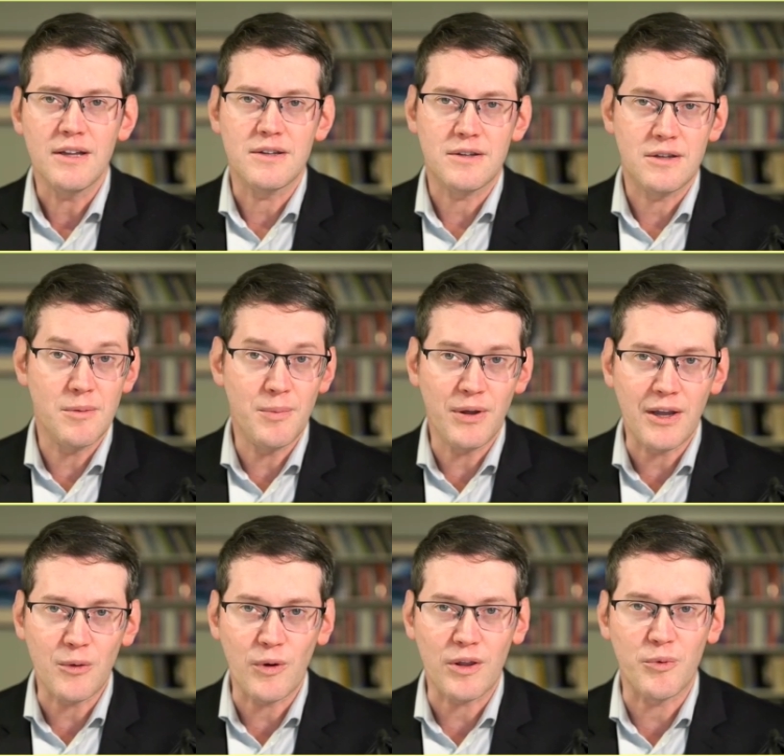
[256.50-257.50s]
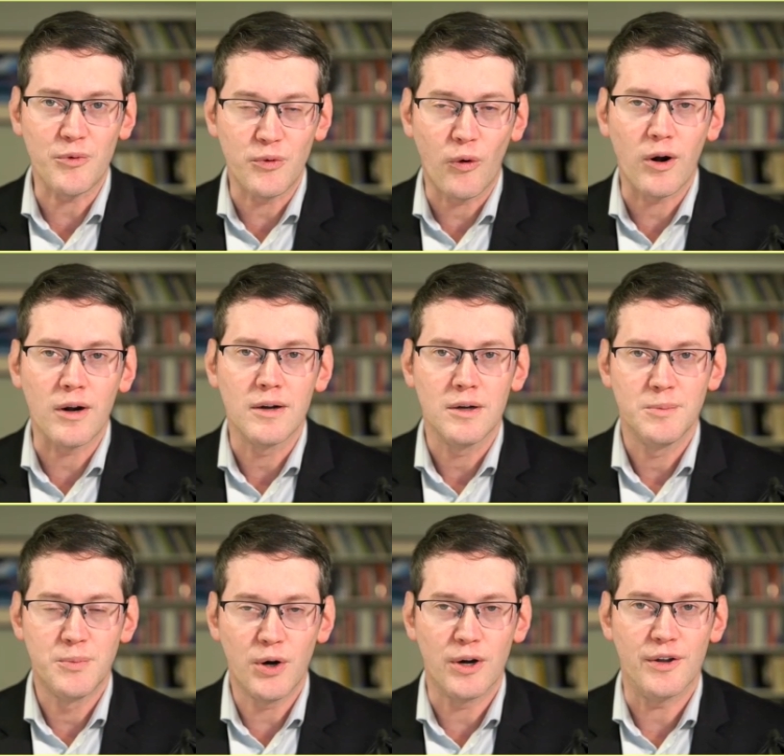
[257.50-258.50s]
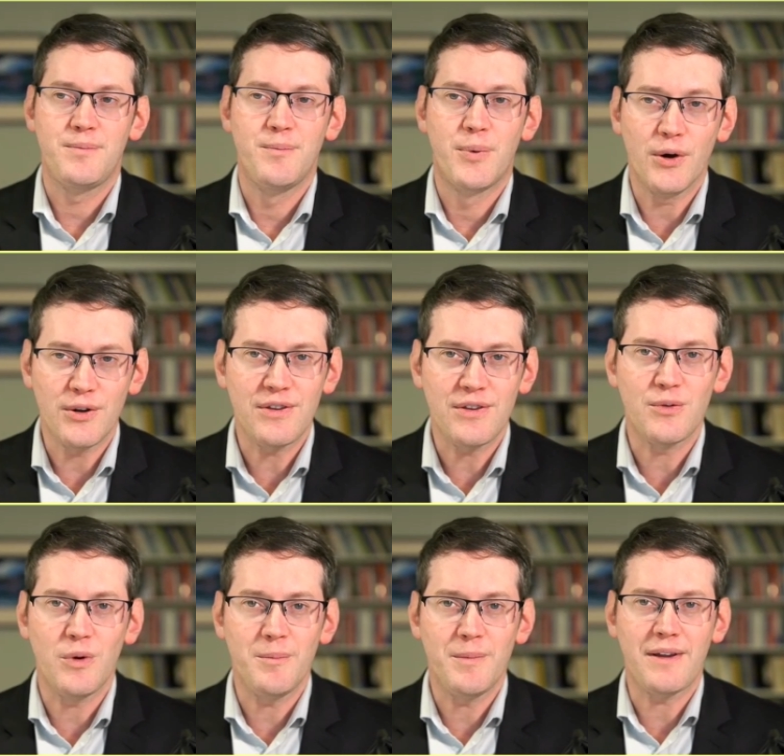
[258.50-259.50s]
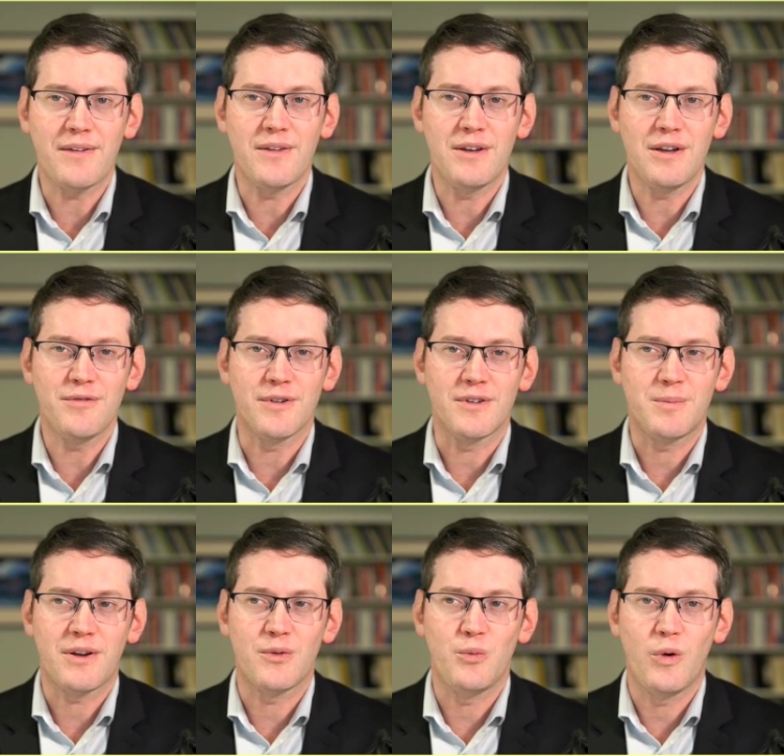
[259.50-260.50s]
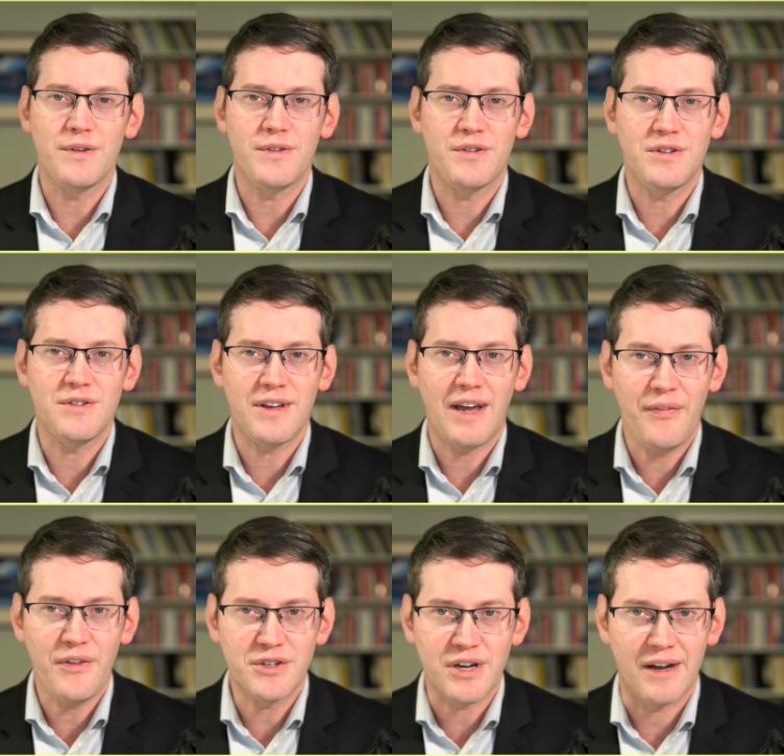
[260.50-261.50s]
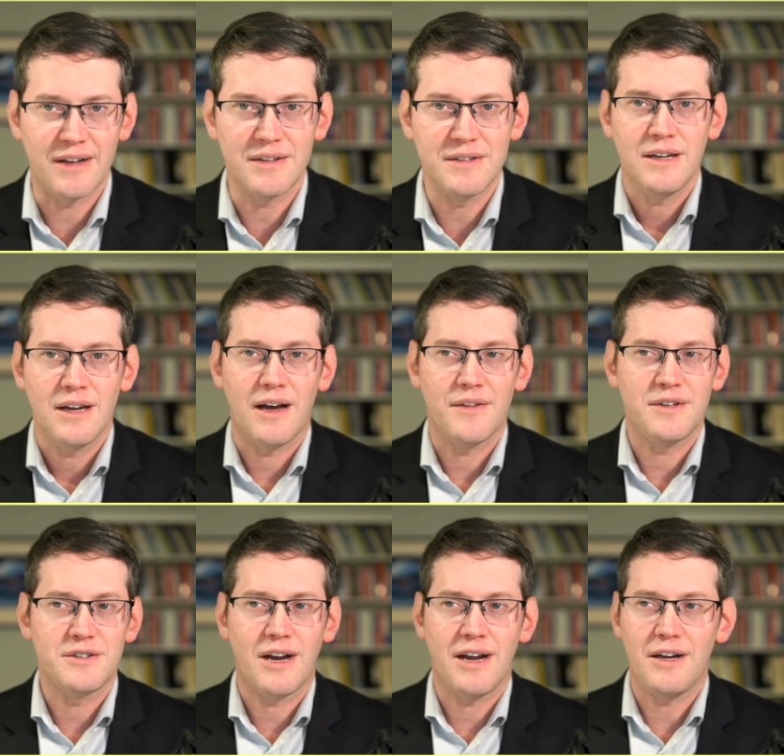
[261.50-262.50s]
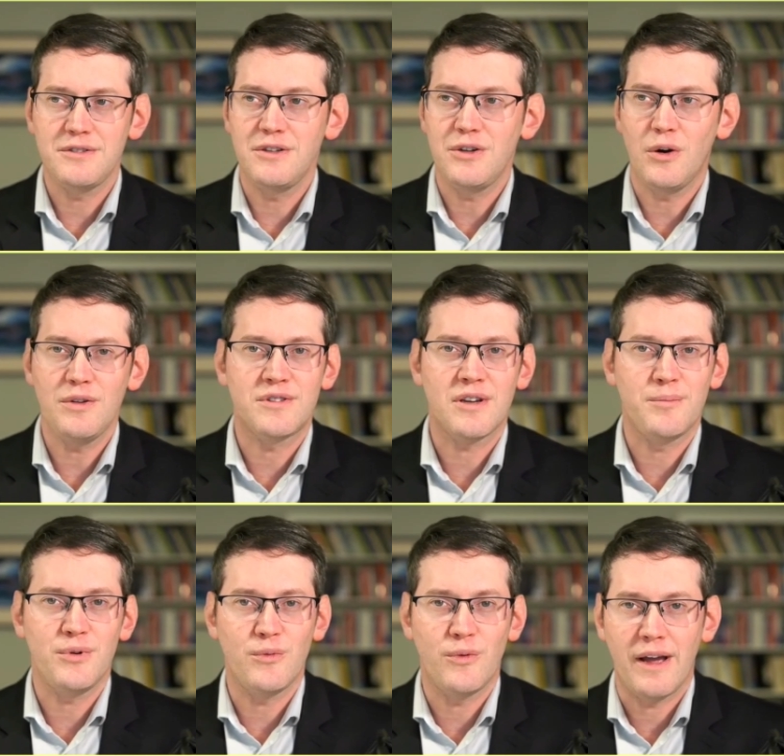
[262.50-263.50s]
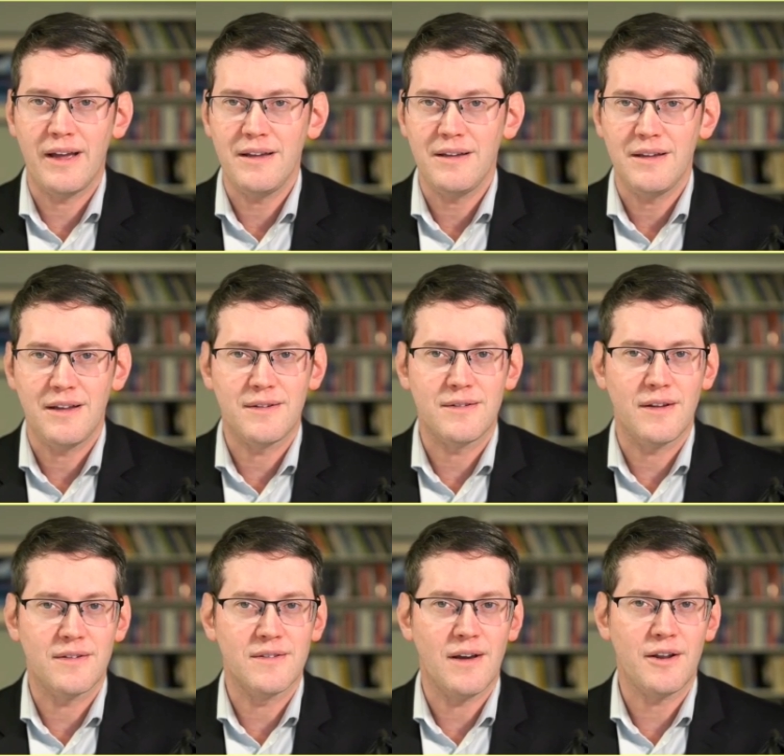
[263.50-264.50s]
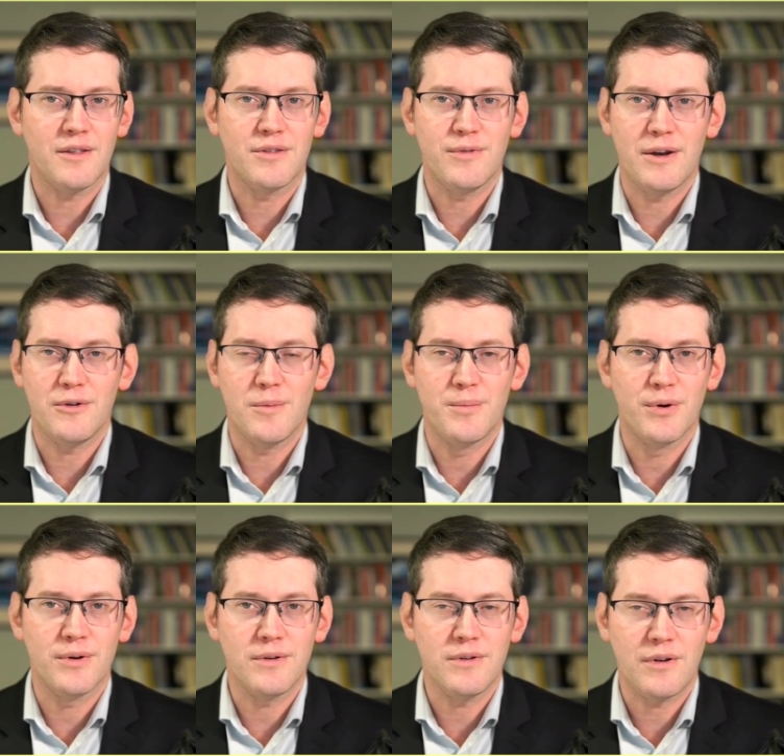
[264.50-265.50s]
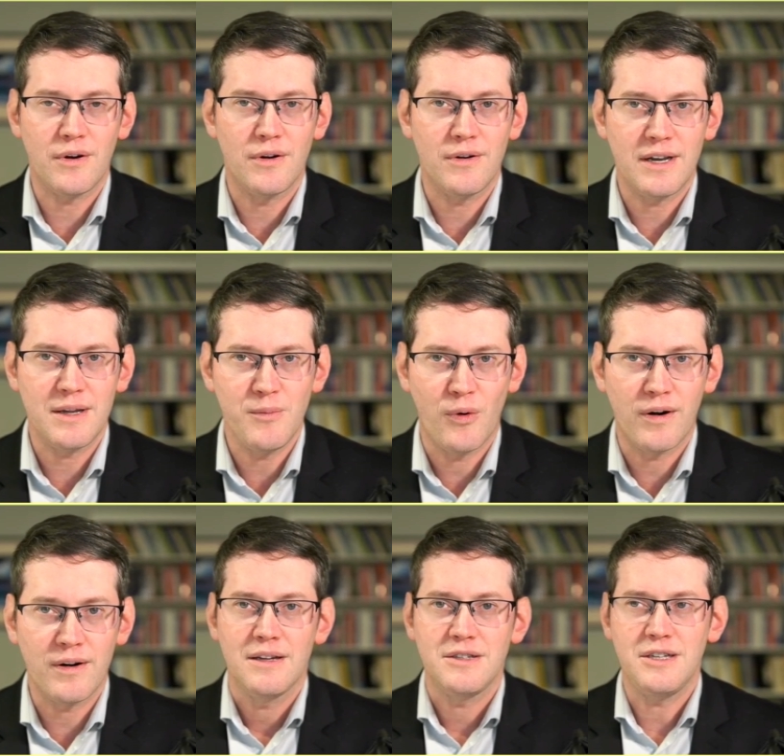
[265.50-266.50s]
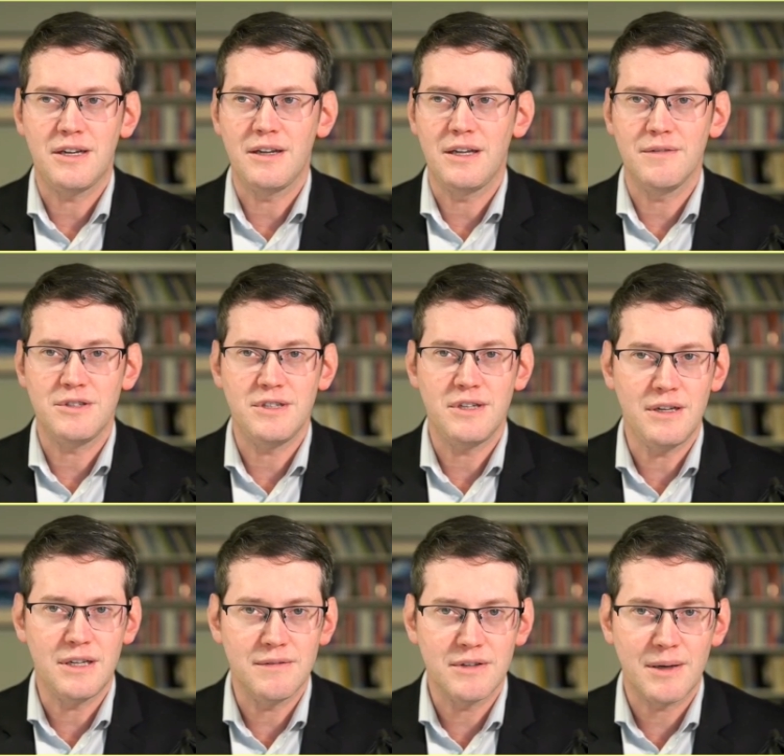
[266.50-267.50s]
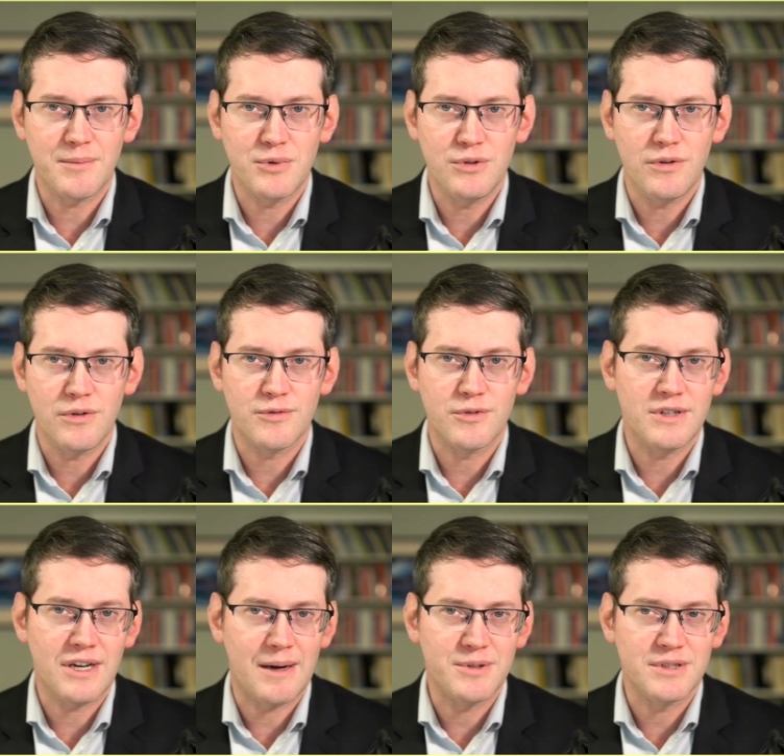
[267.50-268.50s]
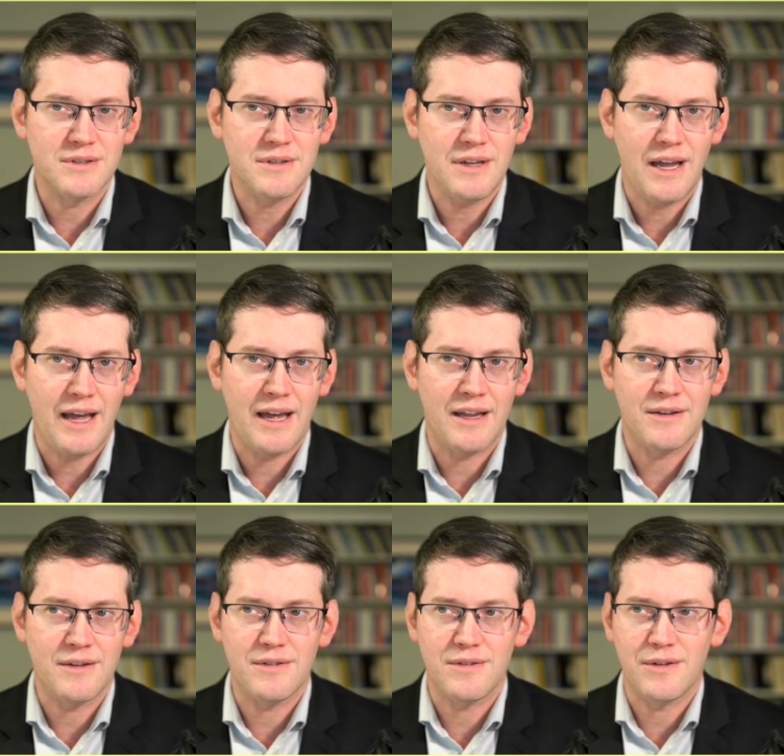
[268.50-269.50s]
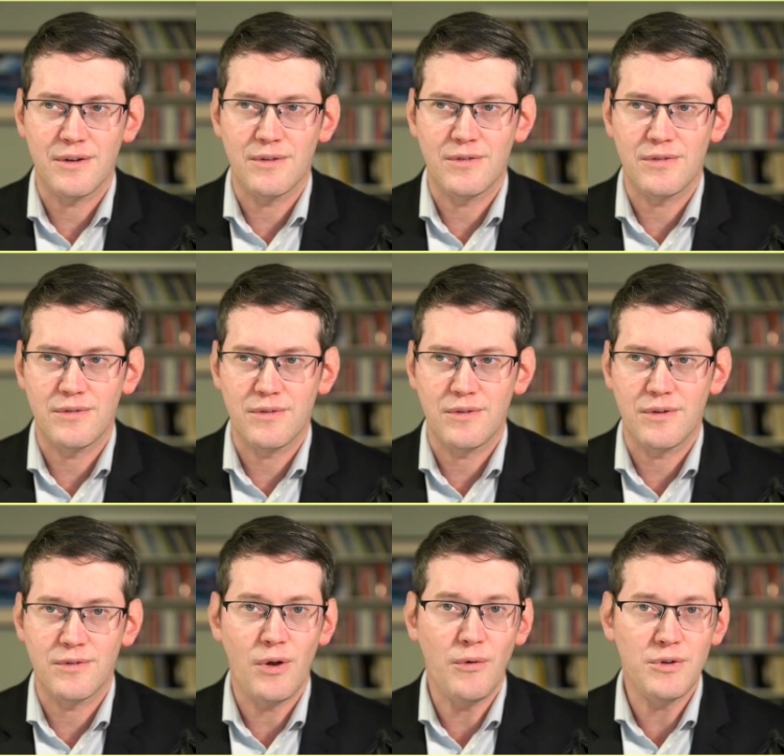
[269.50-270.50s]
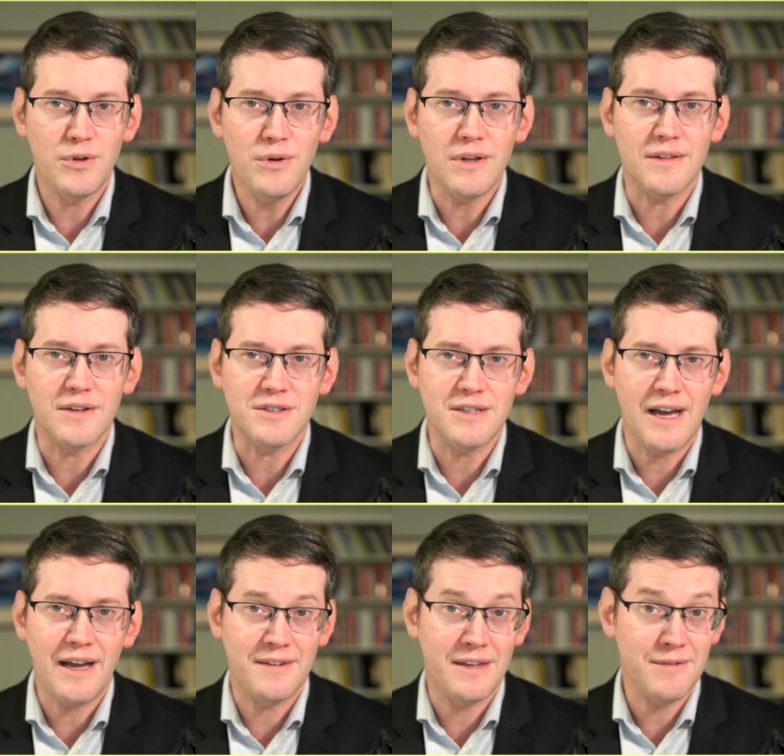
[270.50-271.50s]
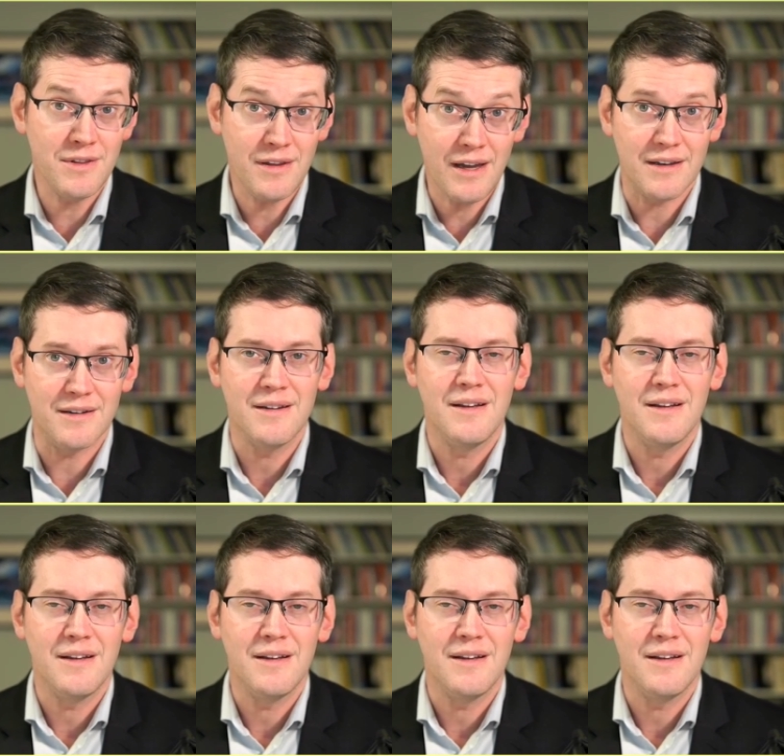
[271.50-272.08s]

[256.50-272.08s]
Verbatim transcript: to begin with before birth? Birth is what makes the difference, because once she's had the child can go its separate way. It's not a threat or a burden to her anymore. She can give it up for adoption, and there's no duty that she has even then